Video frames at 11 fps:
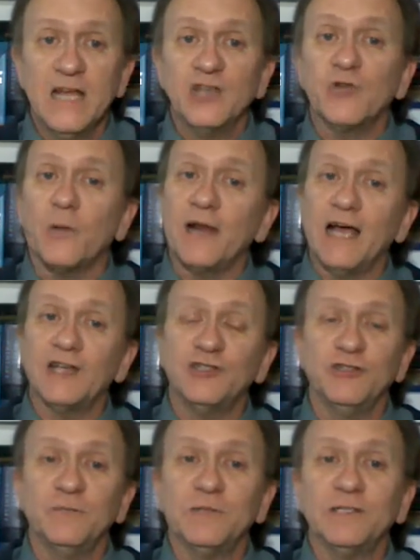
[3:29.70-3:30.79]
So I would ask
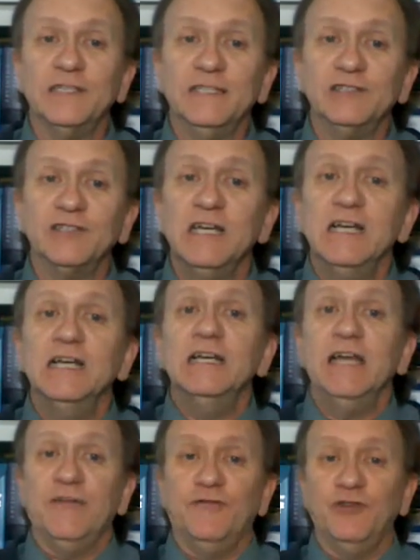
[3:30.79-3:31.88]
you to please,
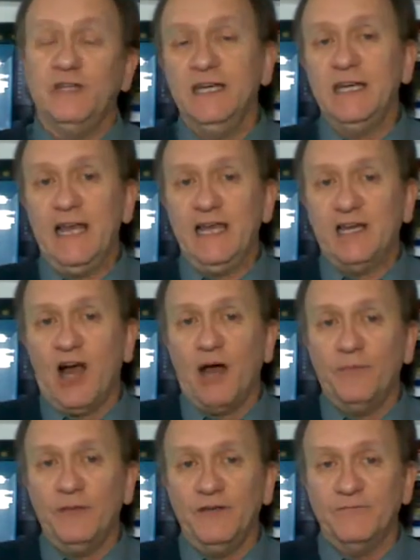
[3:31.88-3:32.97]
if you get a
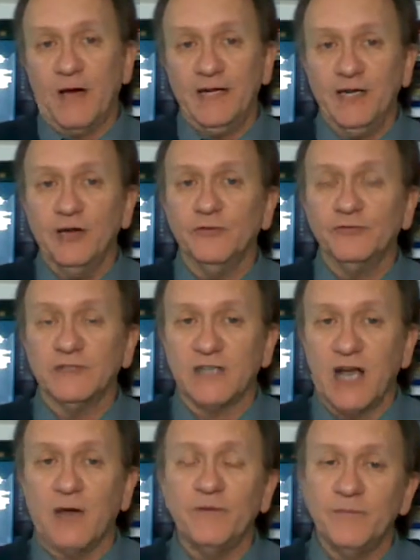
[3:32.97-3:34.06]
copy of my notes, a
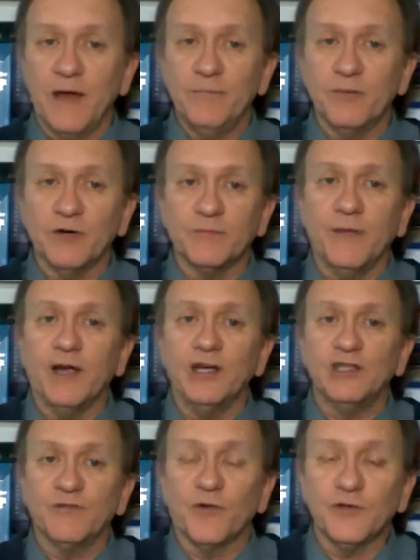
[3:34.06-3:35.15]
copy of my book,
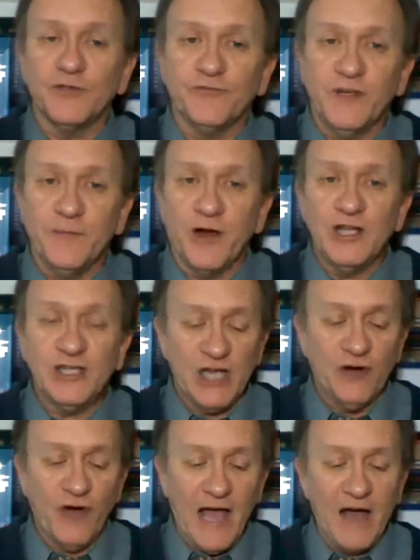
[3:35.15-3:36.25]
Marriage, Divorce, and Remarriage,
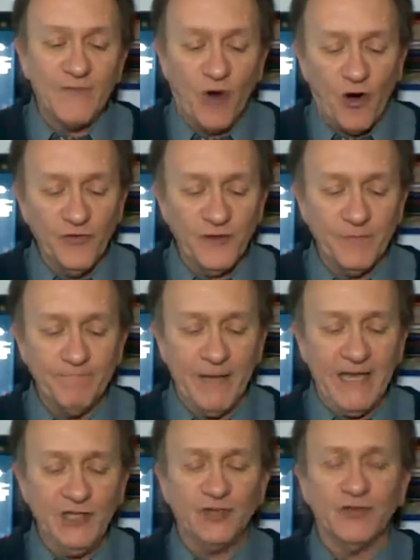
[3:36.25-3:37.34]
it'll have all the
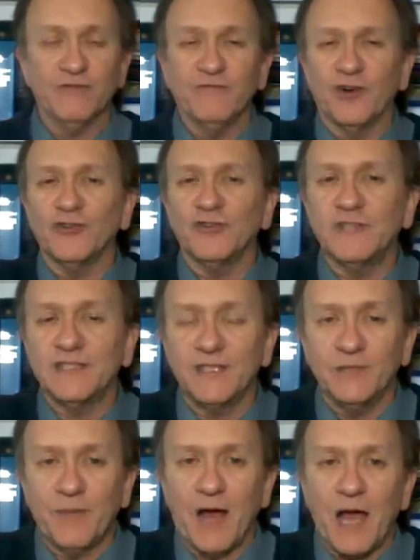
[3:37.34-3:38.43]
major verses in
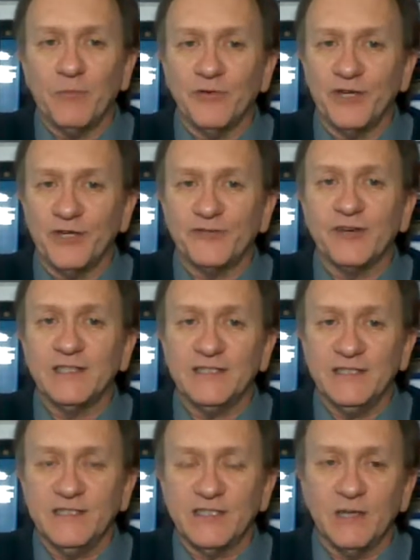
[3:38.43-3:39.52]
the Bible that address
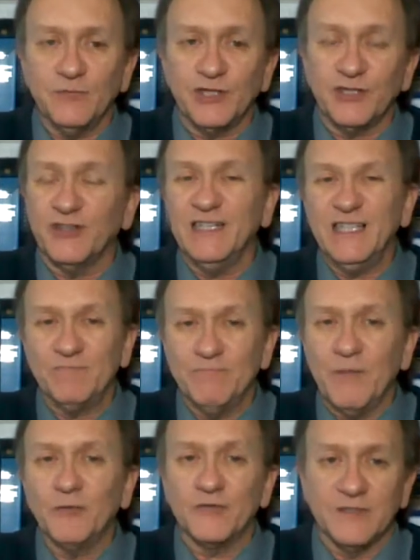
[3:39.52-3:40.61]
this subject, or at least
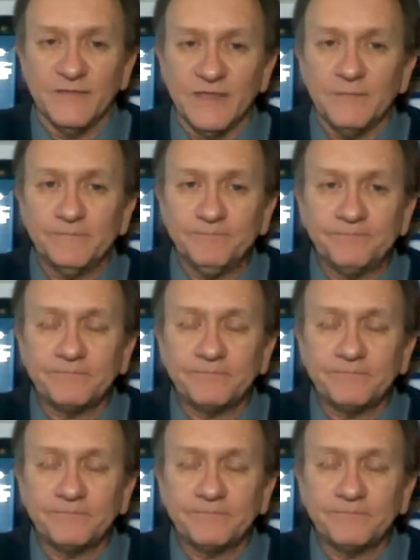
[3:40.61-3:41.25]
most of them.